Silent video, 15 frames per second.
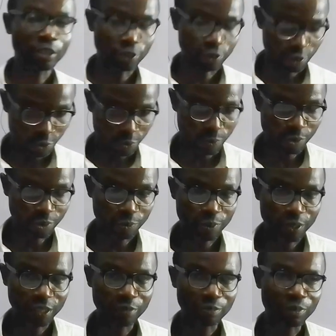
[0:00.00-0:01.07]
Just
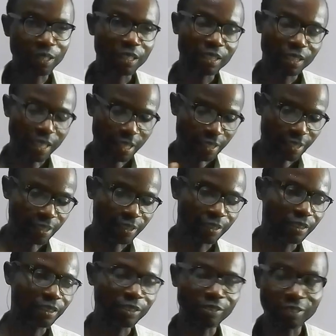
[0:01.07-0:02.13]
wait a minute and then
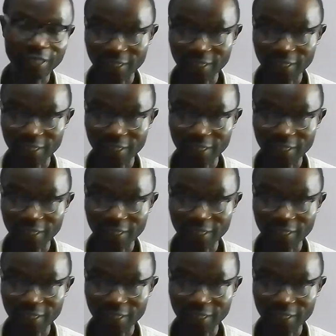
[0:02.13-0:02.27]
you